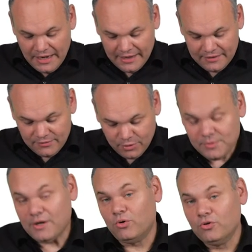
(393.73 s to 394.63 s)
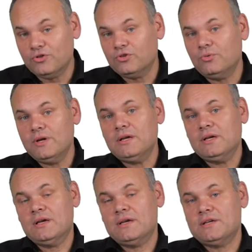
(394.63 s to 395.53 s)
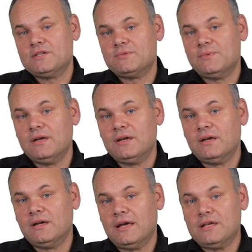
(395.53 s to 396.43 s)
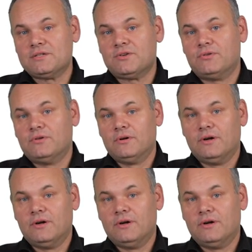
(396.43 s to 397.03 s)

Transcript: And what we are also doing is we gather